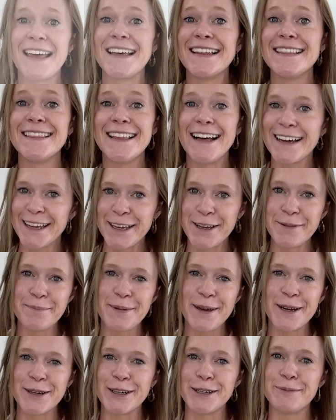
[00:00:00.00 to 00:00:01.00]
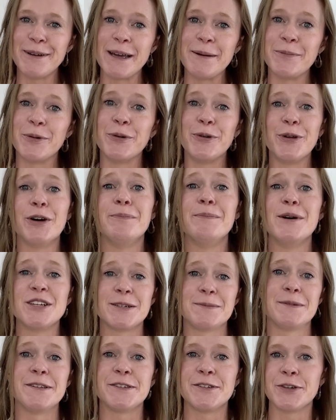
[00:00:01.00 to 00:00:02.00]
Lucky imperial people, your
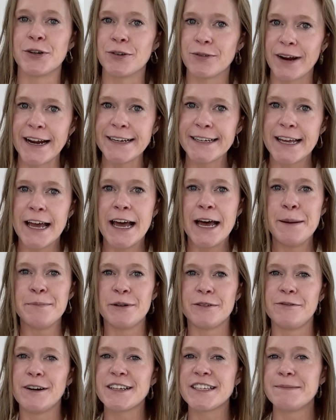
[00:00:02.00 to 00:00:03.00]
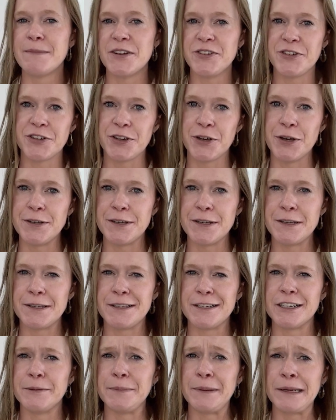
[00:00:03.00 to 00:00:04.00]
measurements are great, but for us metric users,
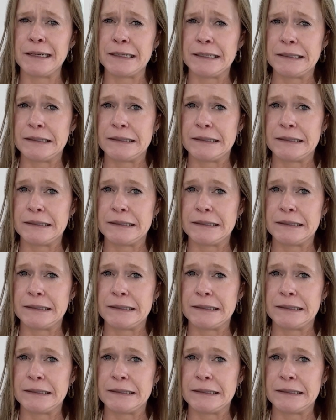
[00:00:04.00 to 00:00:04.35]
they're a bit.